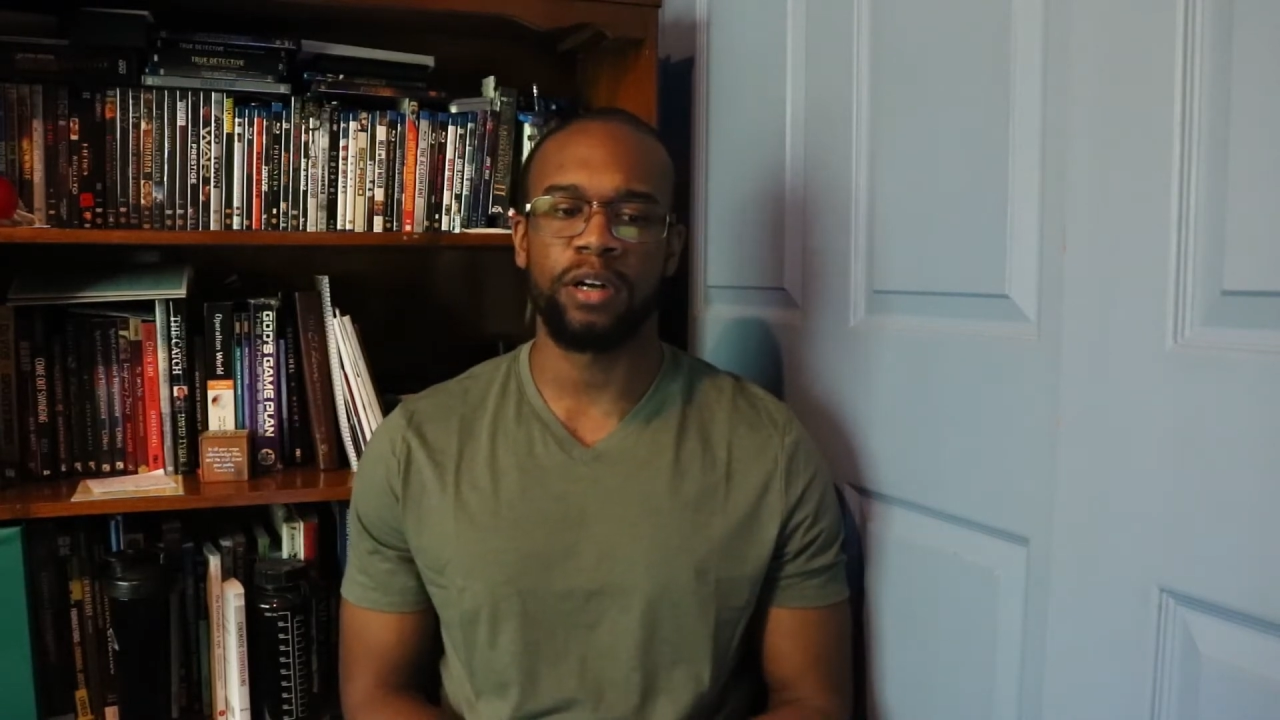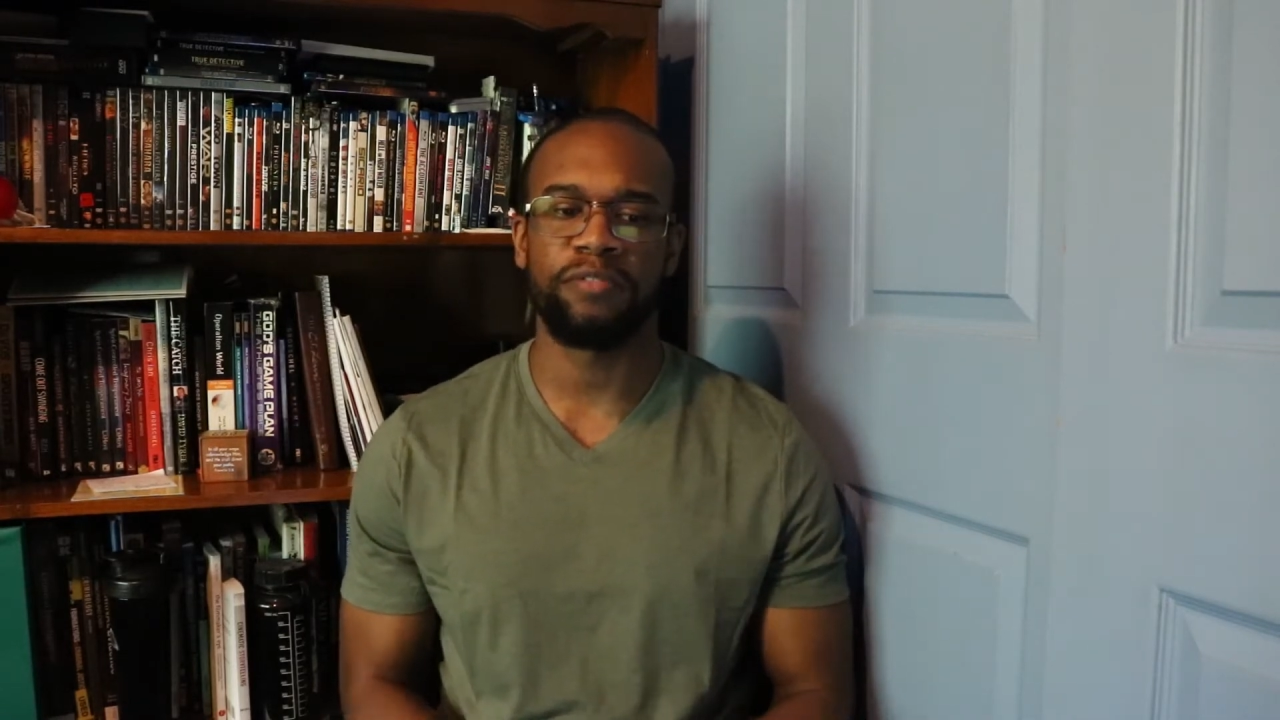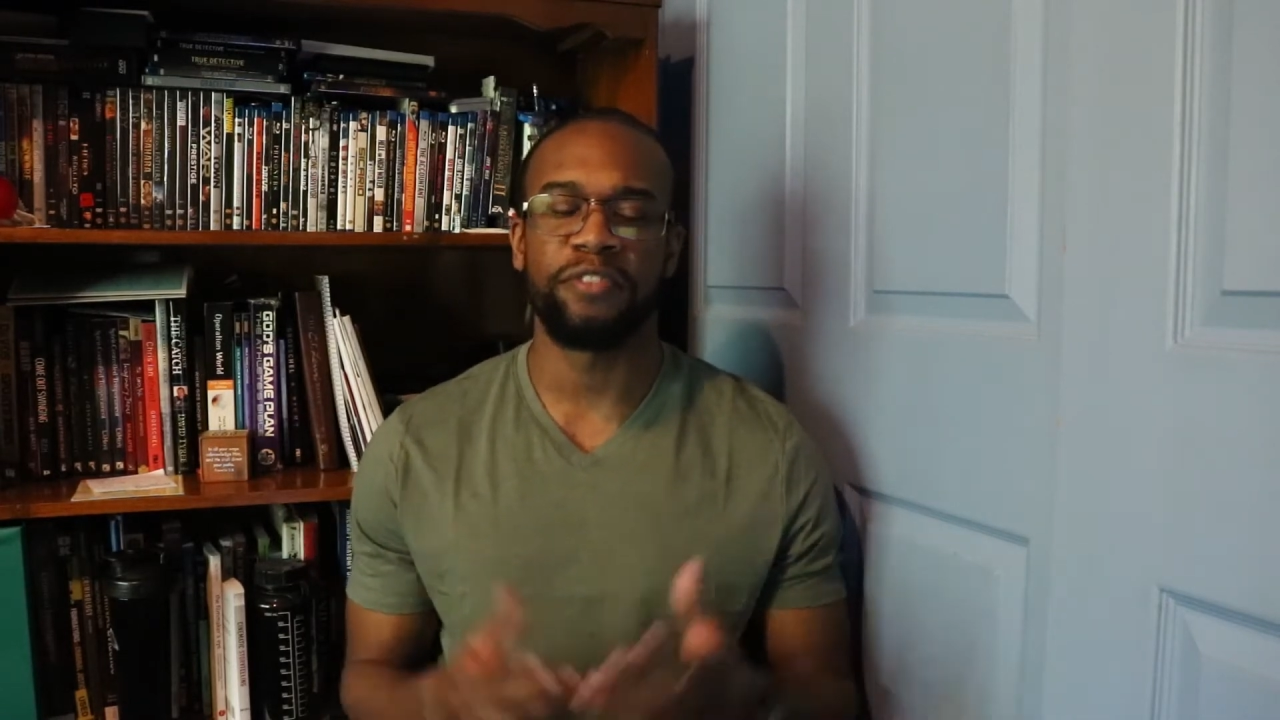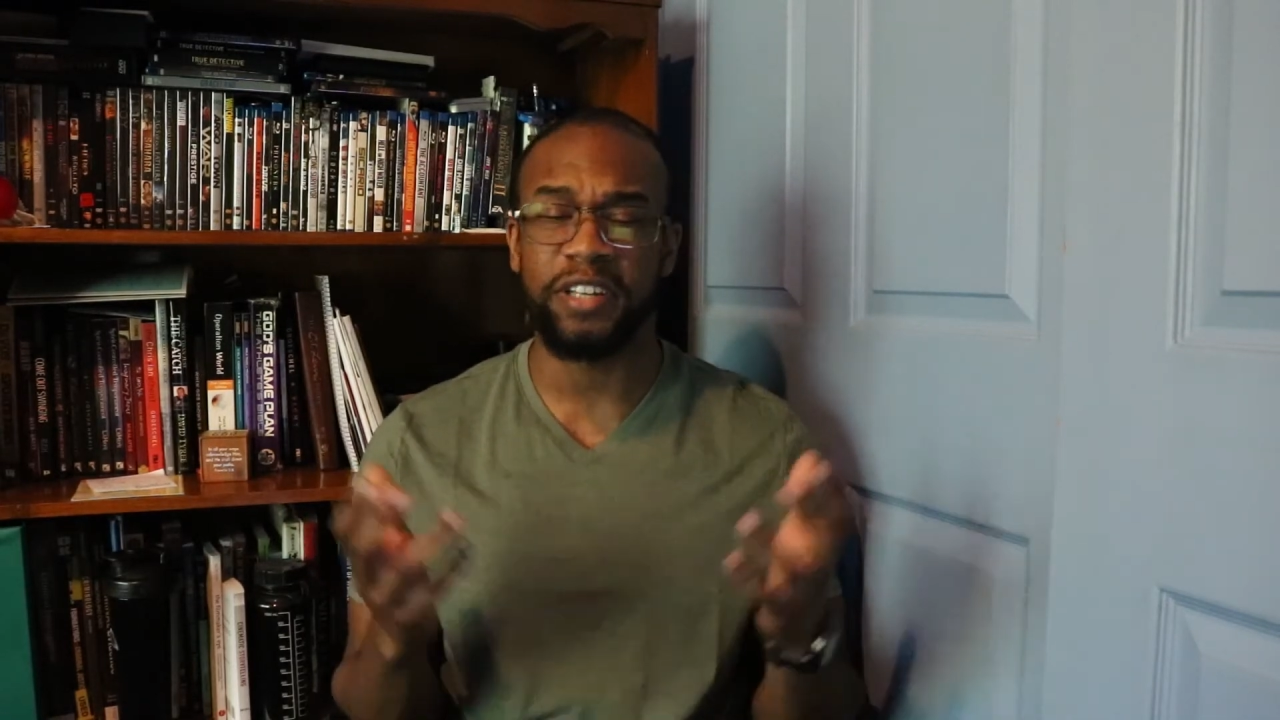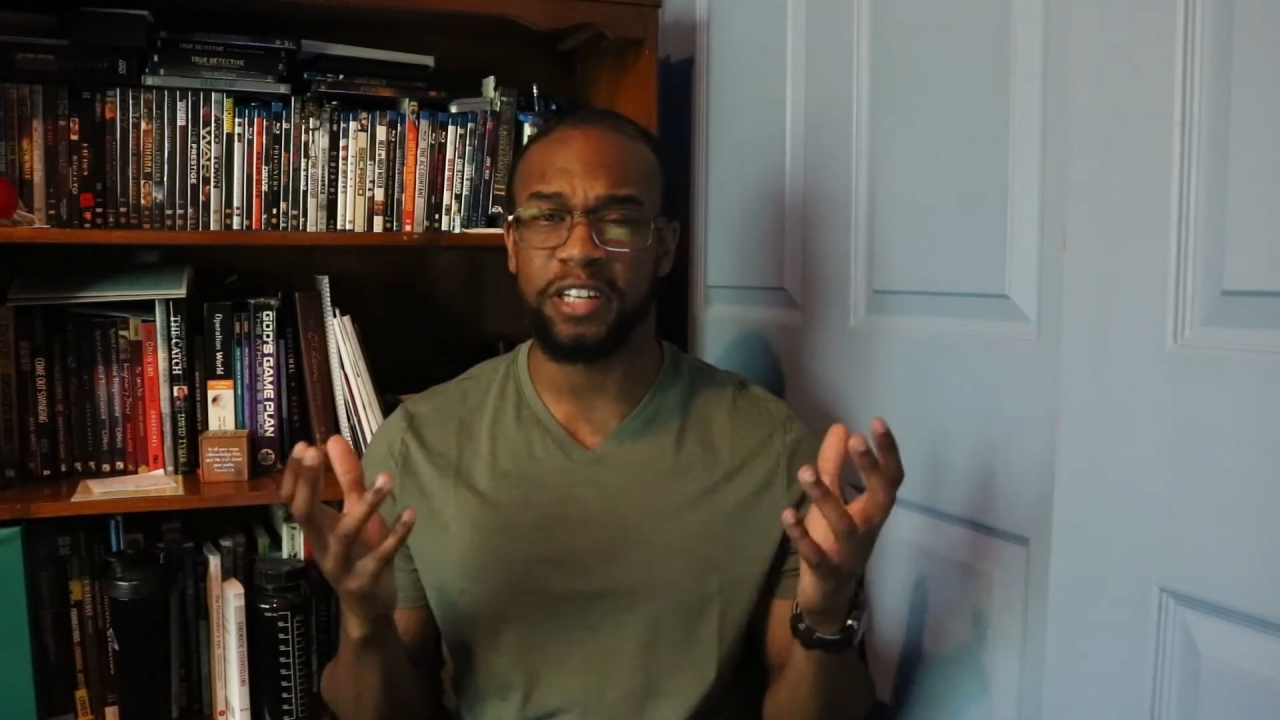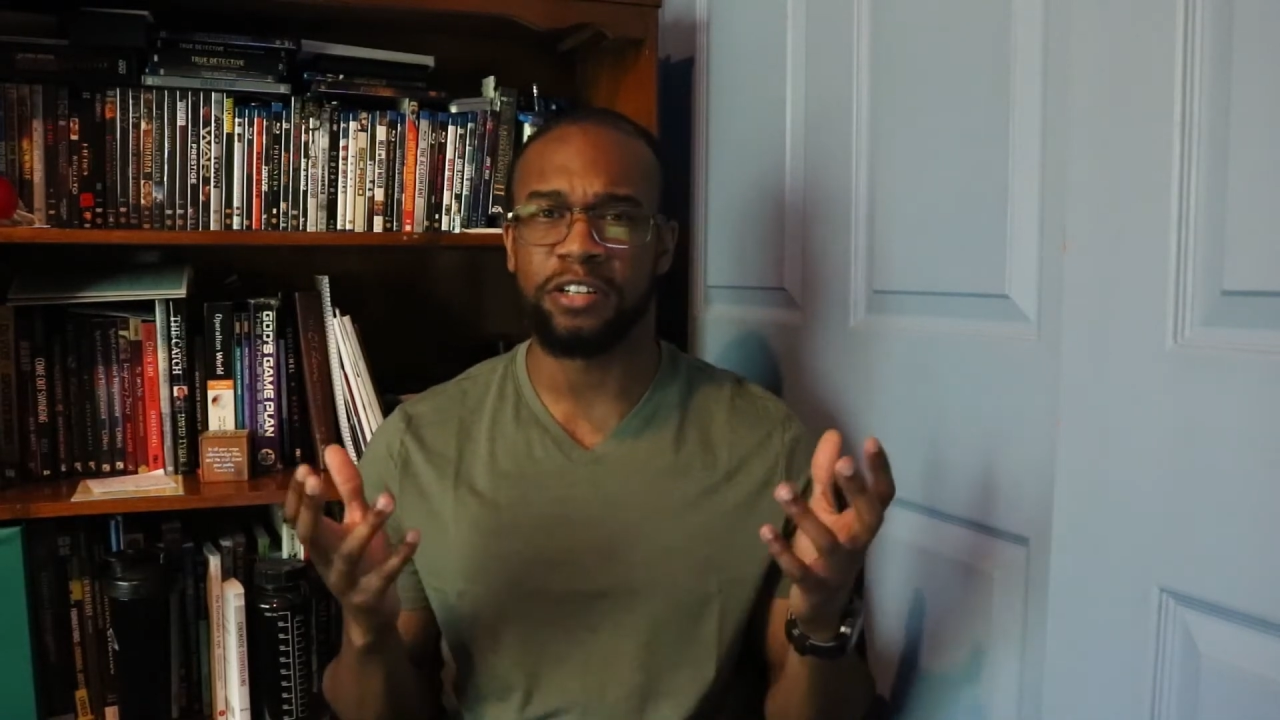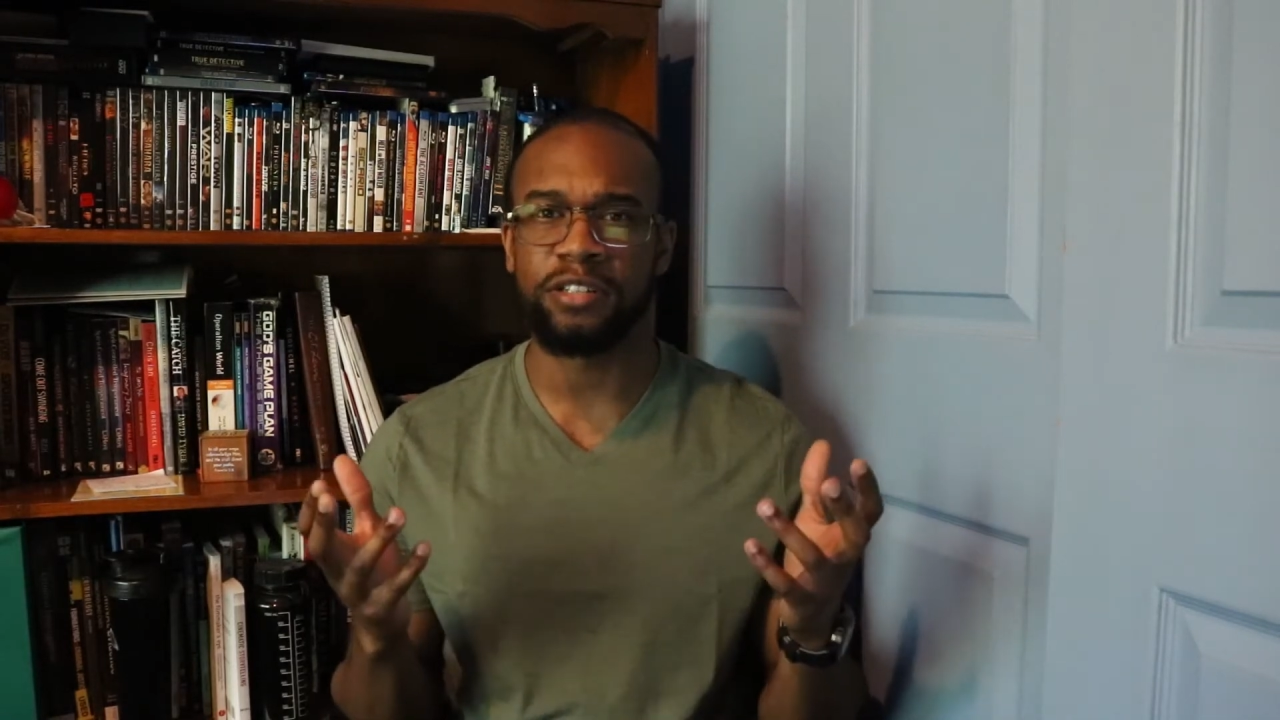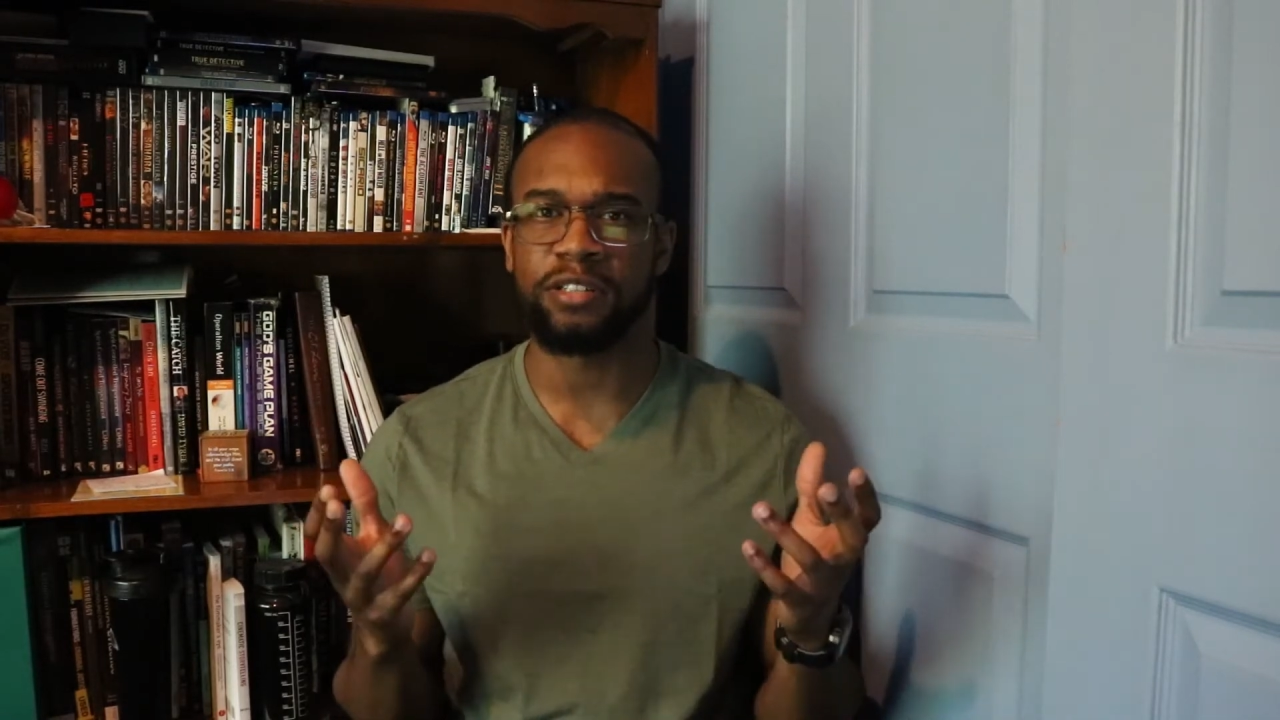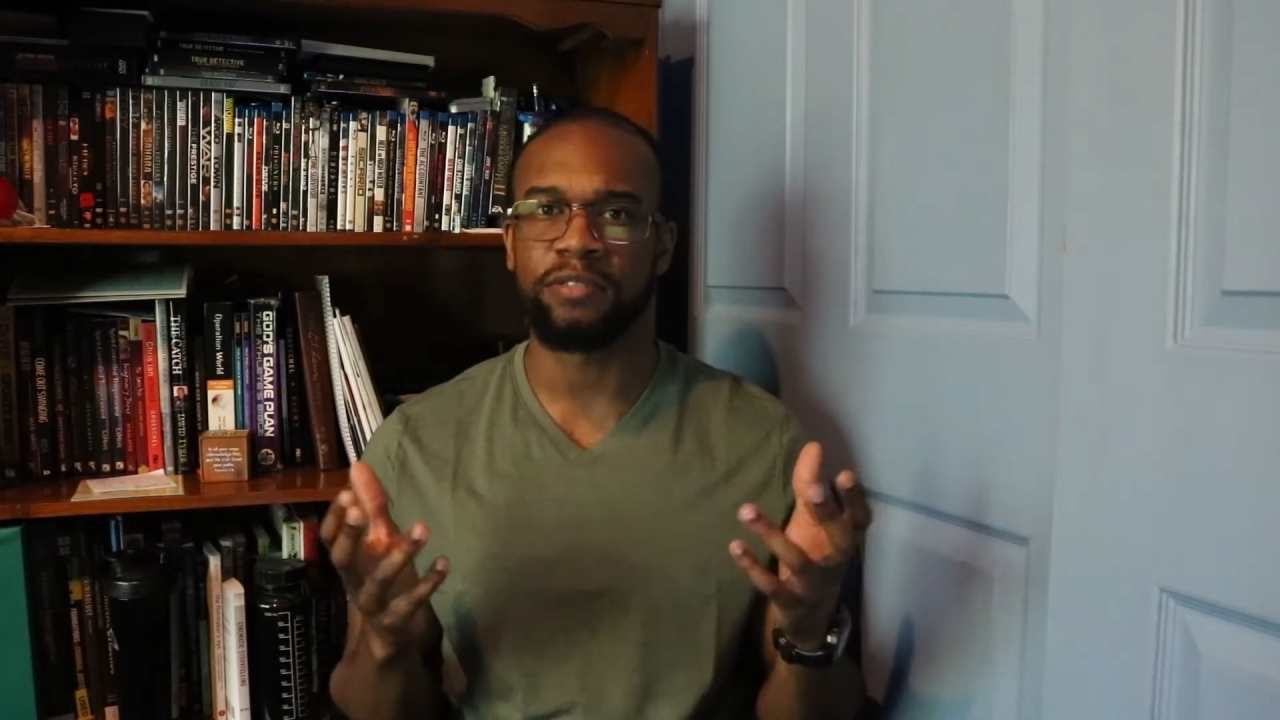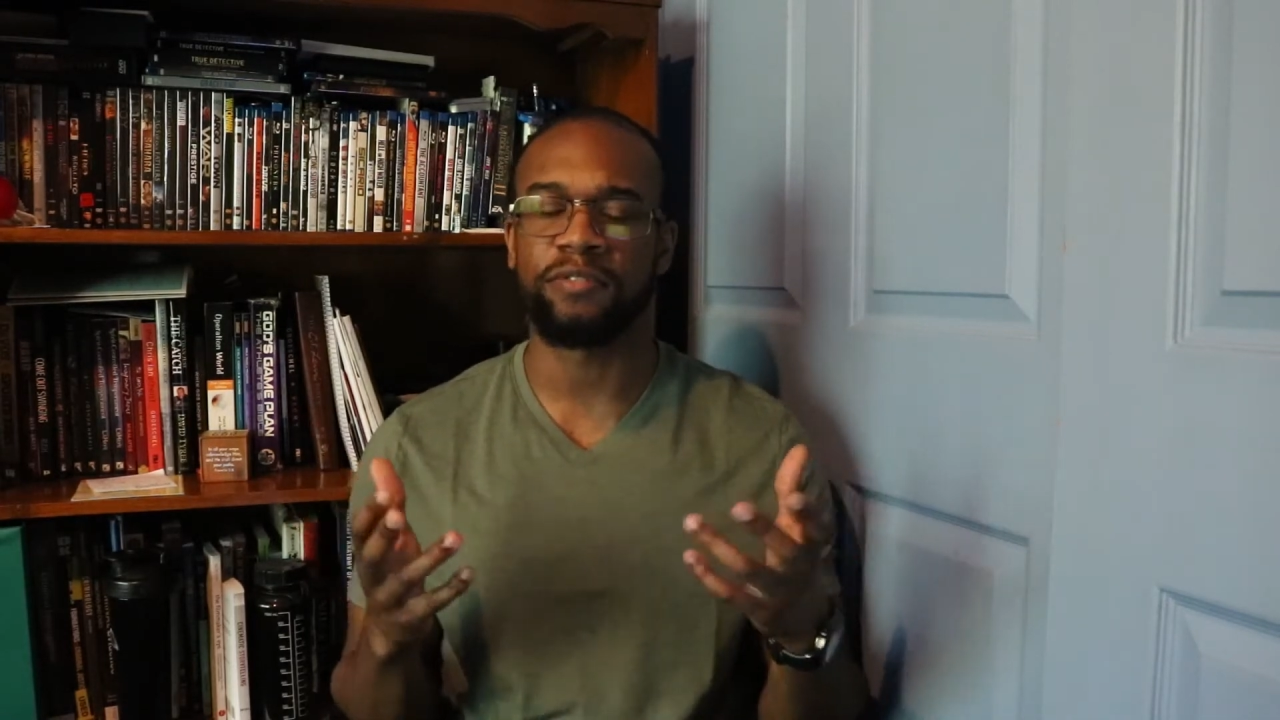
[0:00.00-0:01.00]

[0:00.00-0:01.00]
for years